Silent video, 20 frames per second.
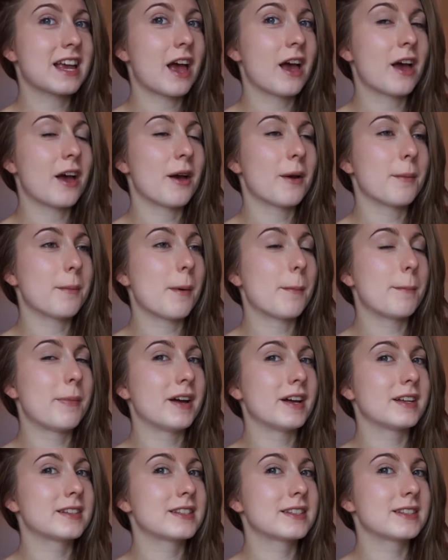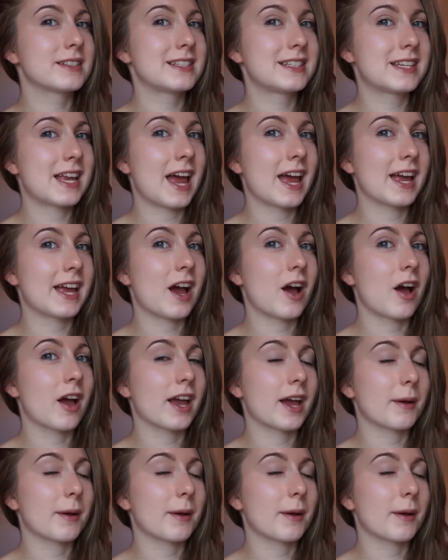but today I